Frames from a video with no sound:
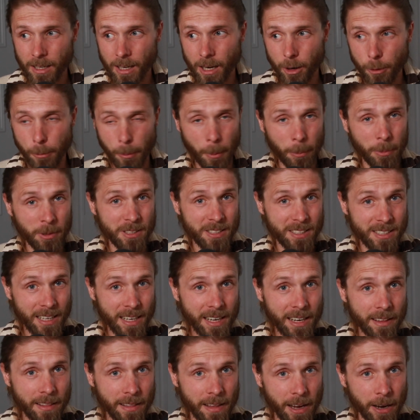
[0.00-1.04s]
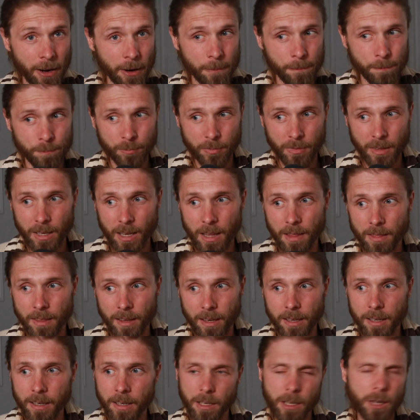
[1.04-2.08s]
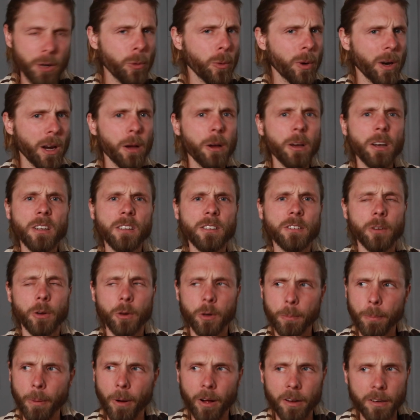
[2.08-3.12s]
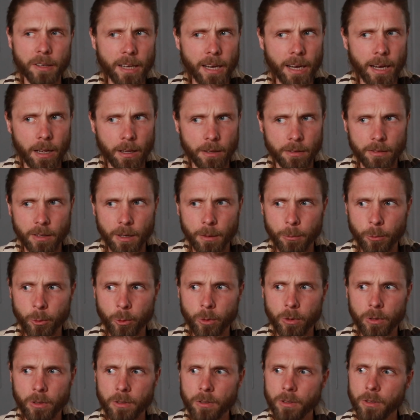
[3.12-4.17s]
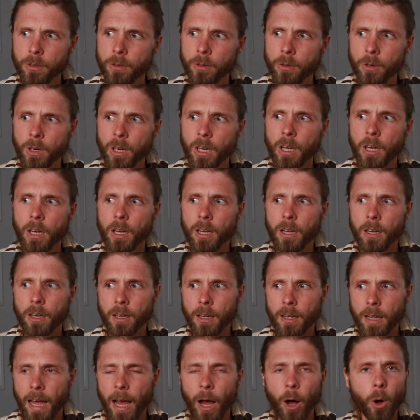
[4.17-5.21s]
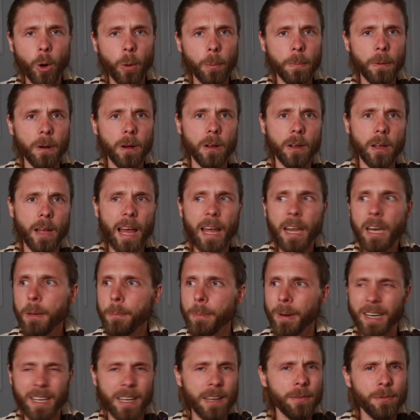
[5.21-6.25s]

I remember sitting there and thinking, you know what? I'm going to start a podcast. I'm going to help anybody.